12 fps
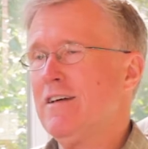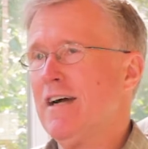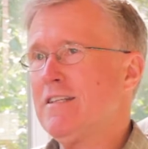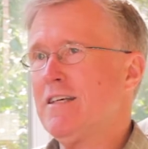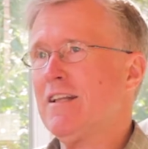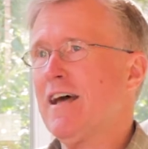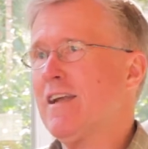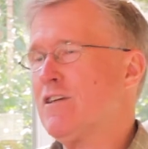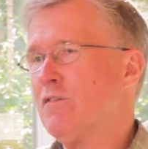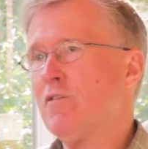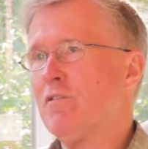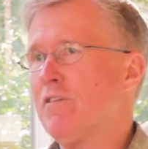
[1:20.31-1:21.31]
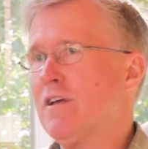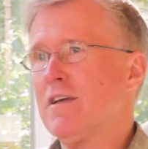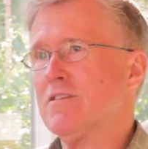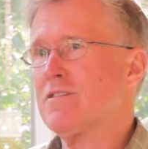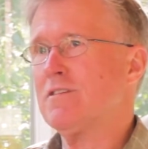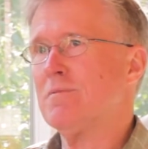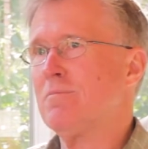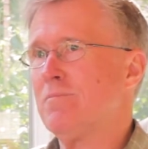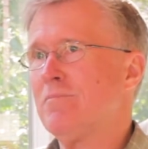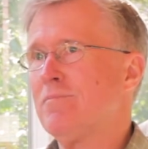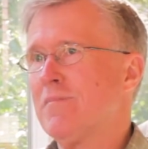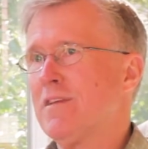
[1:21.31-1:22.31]
I did a lot of different things and
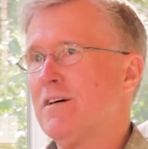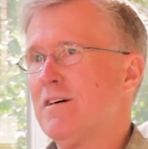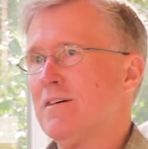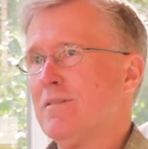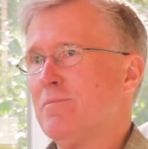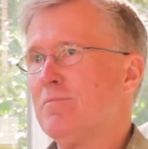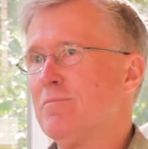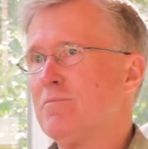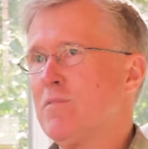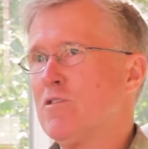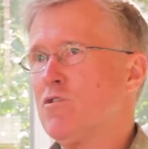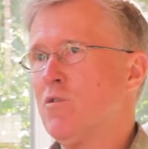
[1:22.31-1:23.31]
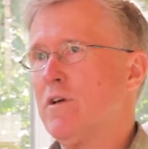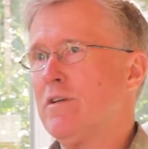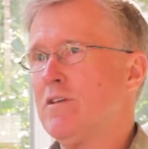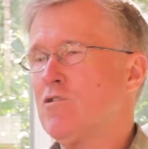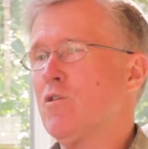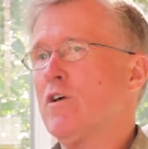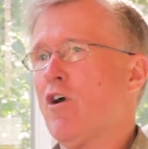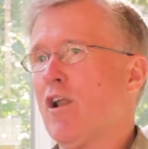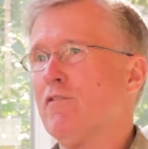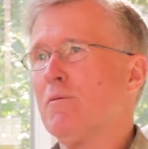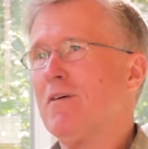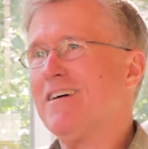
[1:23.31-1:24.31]
enjoyed all
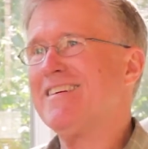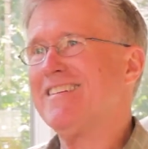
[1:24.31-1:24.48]
of them.